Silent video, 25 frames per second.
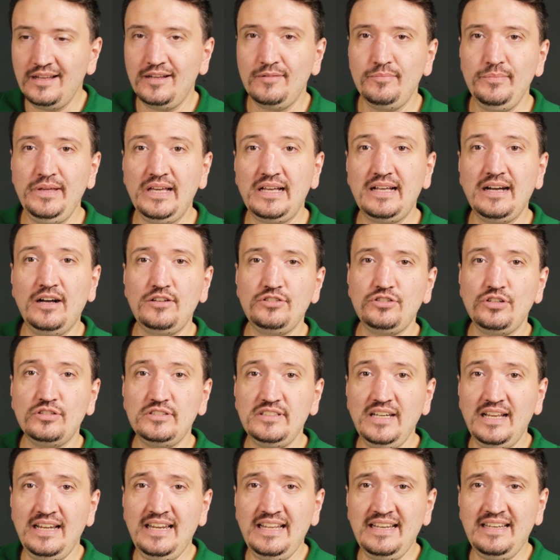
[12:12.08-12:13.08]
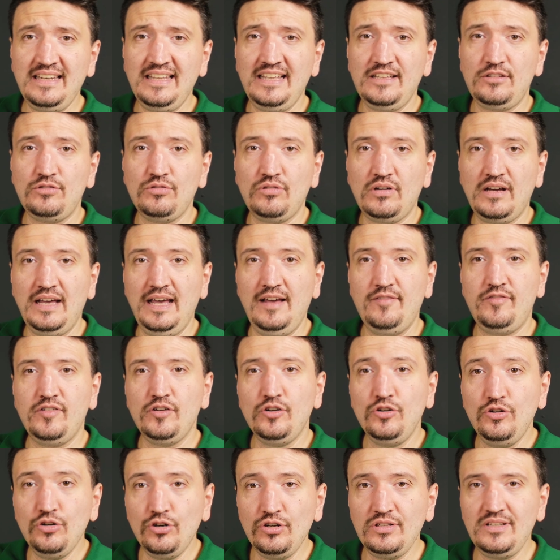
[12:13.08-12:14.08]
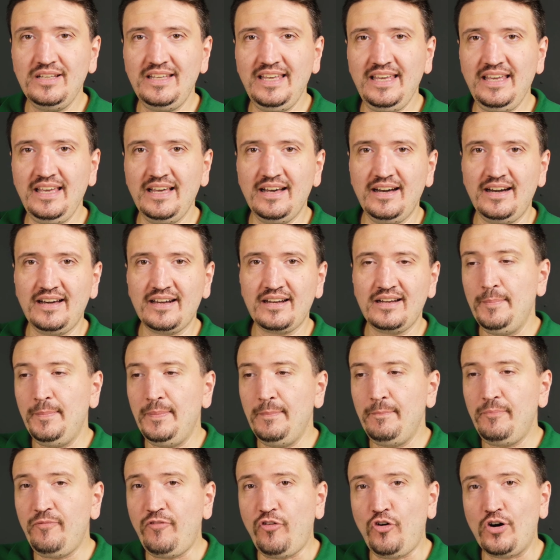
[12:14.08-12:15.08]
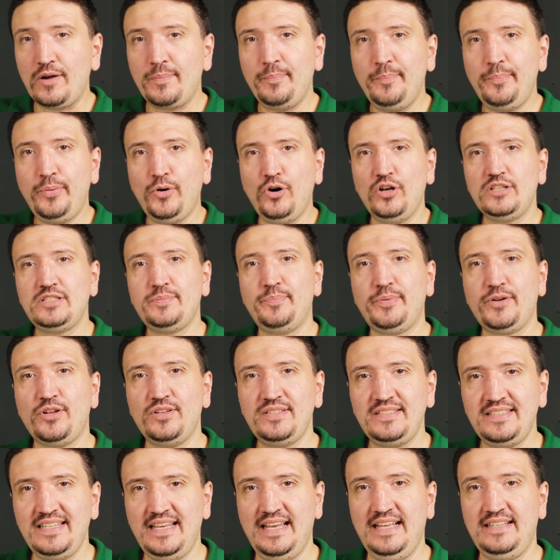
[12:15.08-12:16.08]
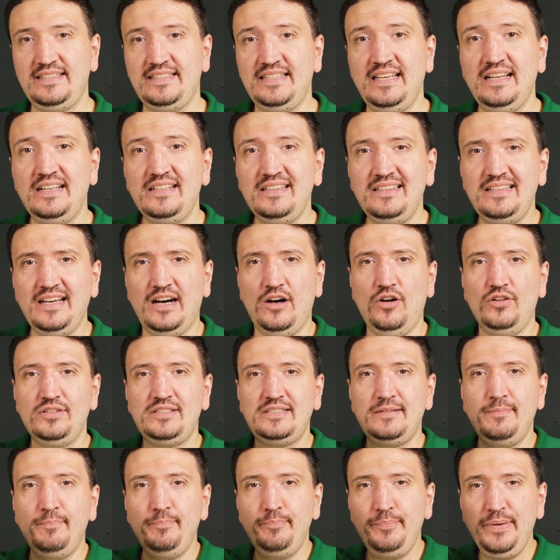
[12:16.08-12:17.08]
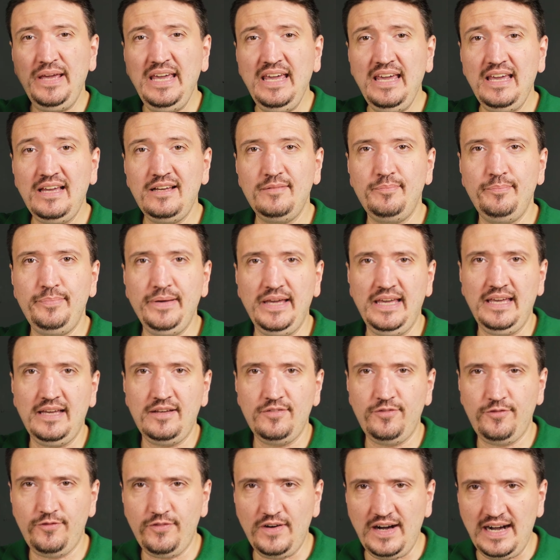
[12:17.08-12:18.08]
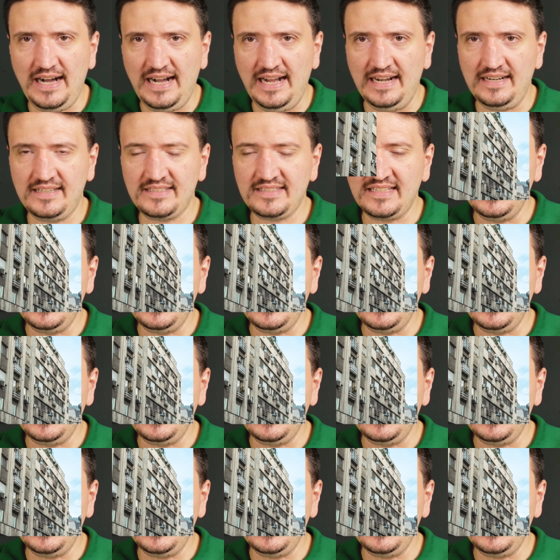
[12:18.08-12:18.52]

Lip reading: Because you really need to have good gear for post-processing those big files.